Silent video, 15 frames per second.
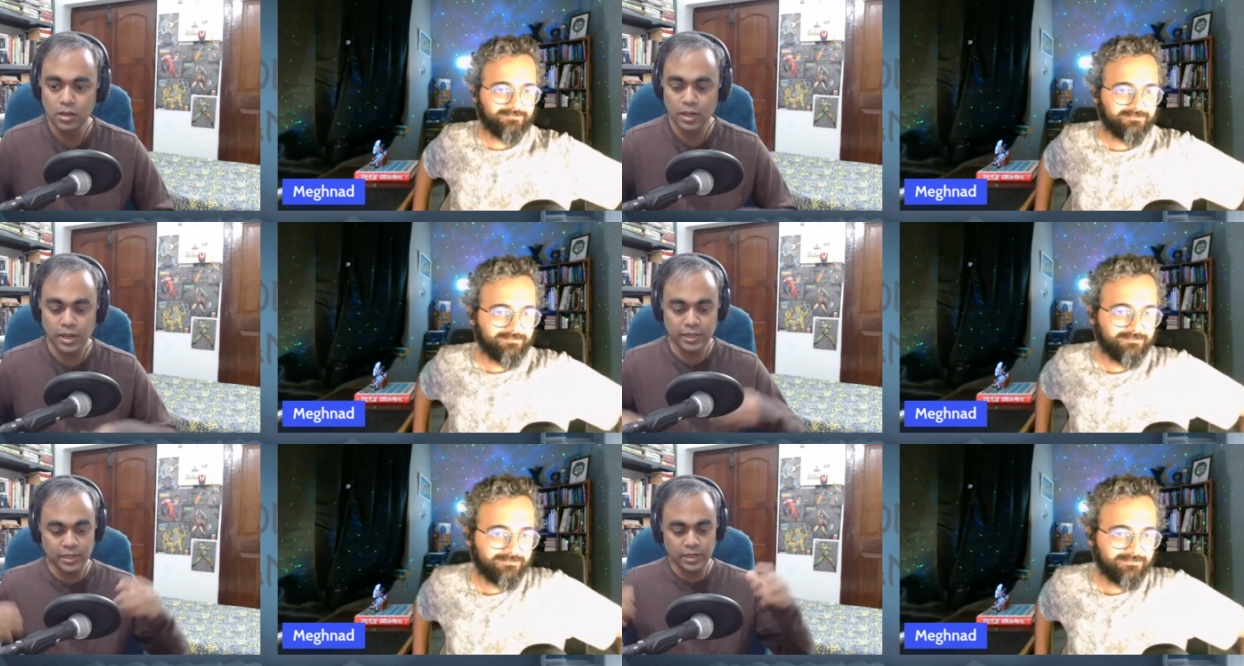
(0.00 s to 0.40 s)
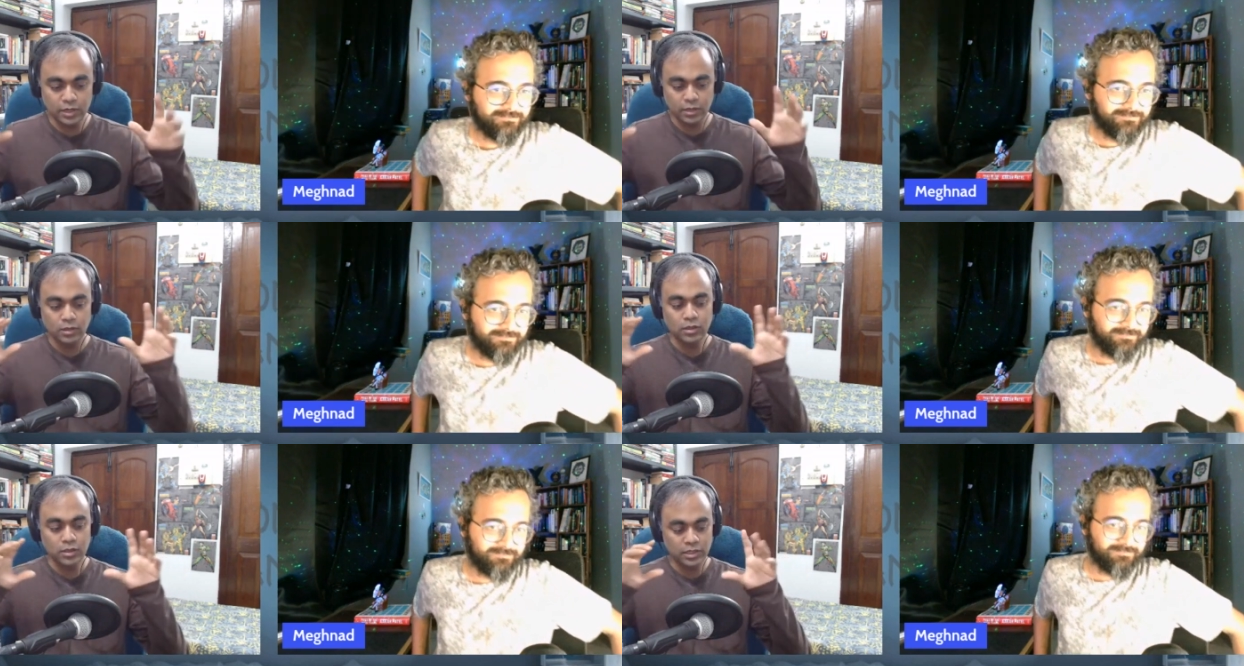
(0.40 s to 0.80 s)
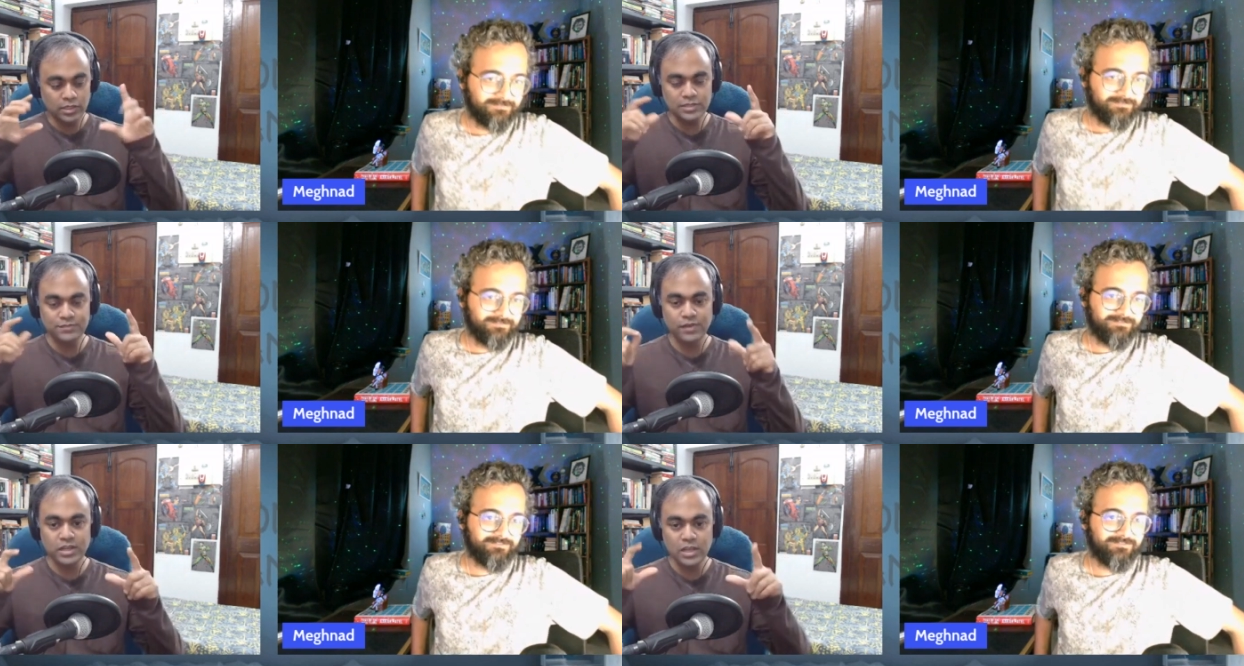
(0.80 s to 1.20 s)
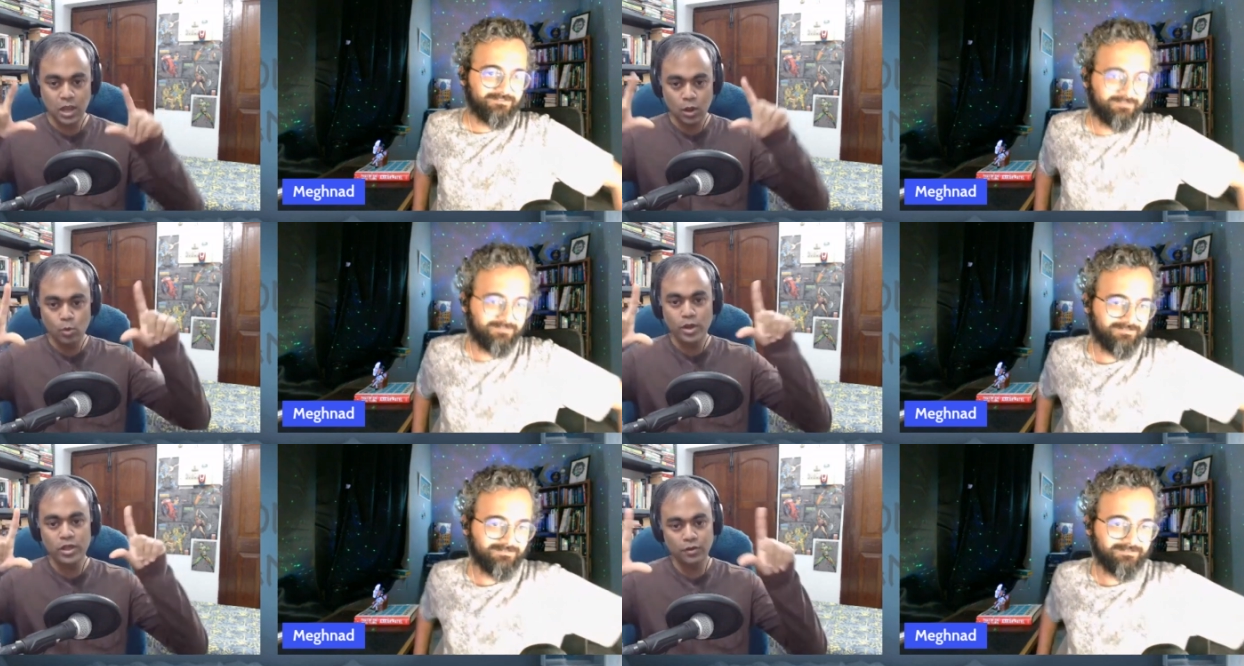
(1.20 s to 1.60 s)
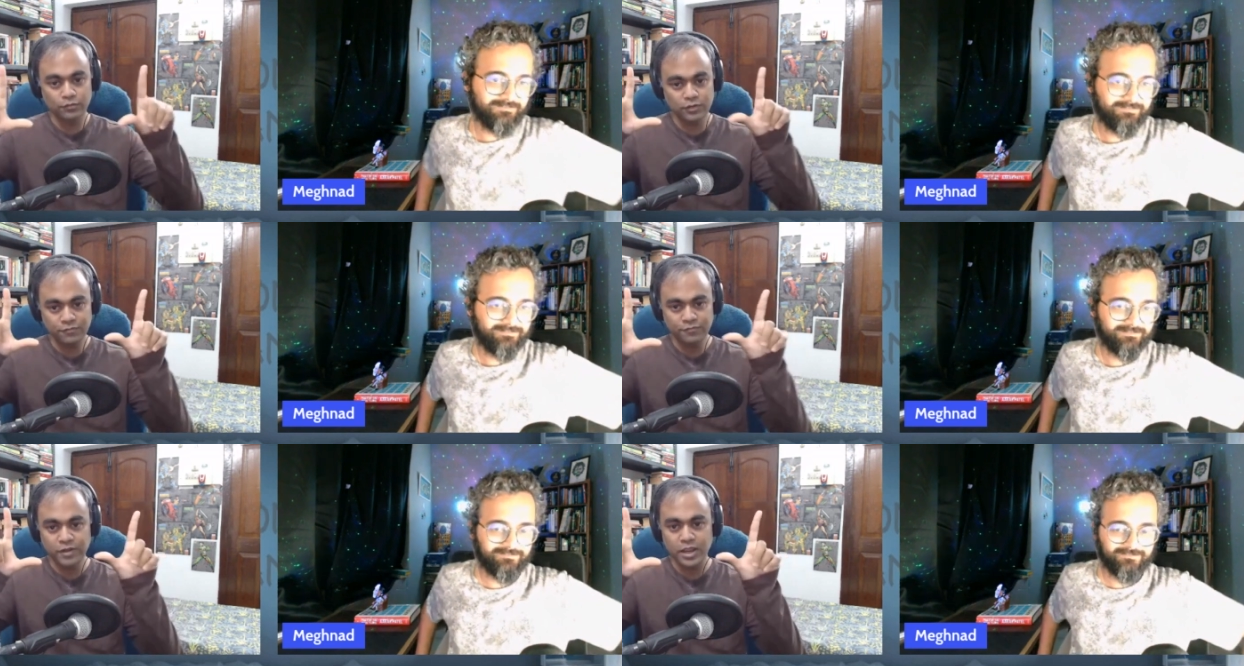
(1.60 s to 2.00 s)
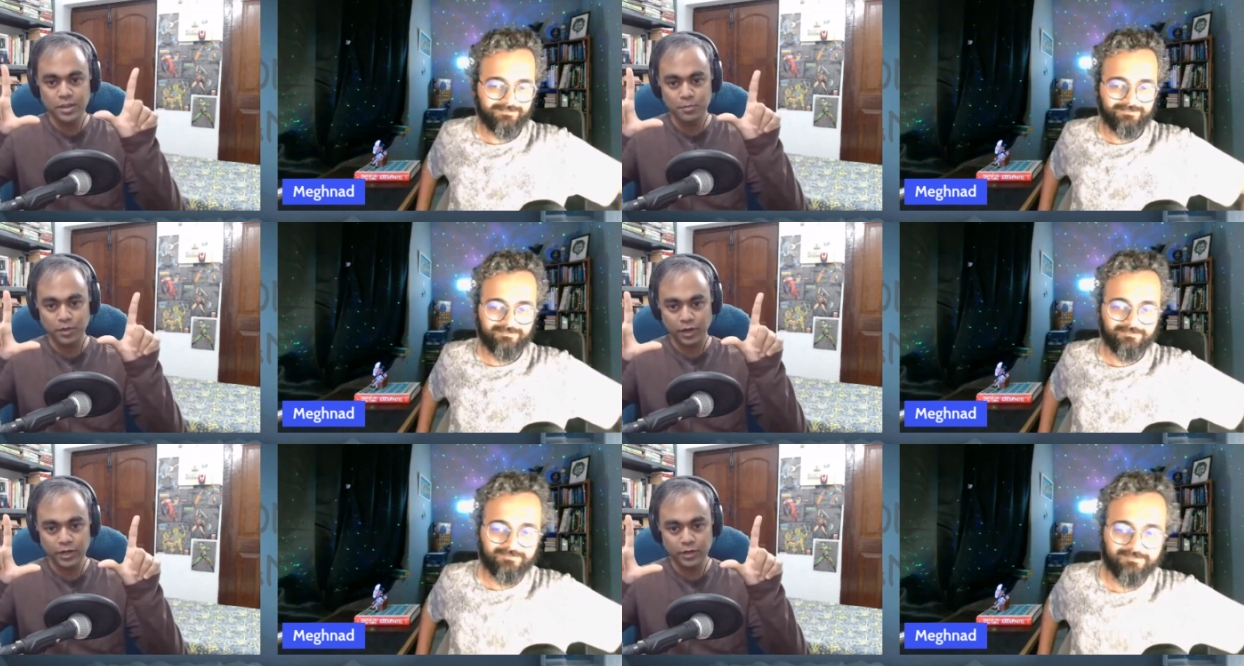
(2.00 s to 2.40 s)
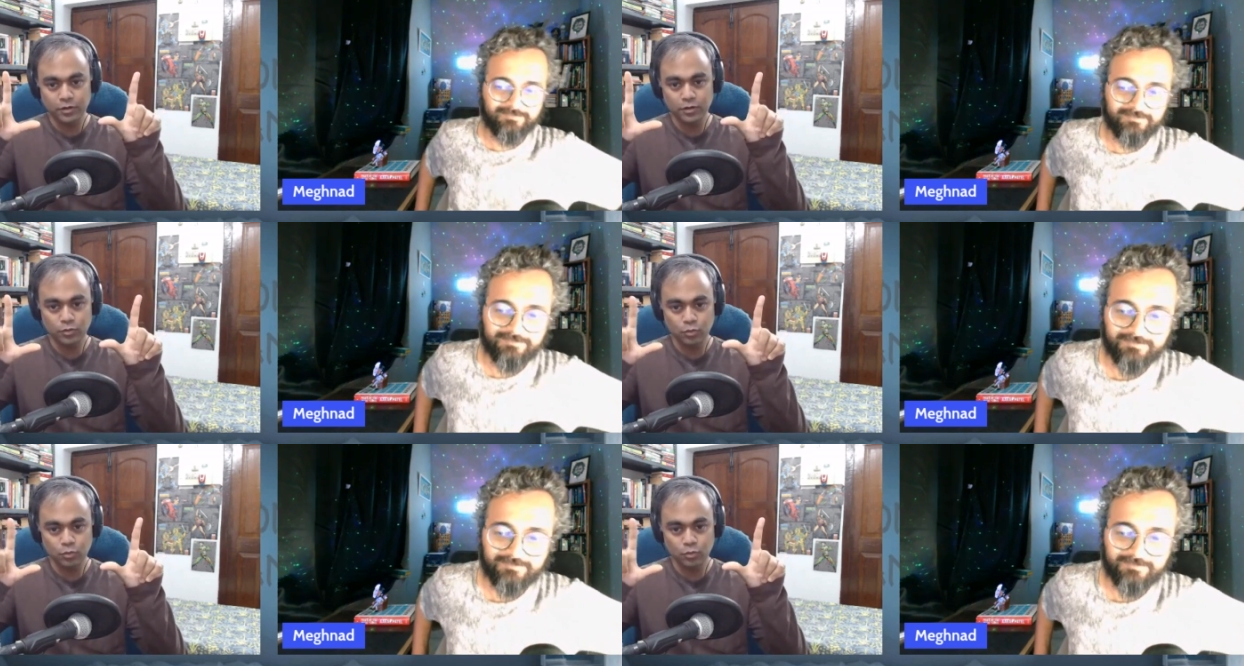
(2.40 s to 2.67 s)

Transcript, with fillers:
Speaker 1: Like he is very aware of the frame, right?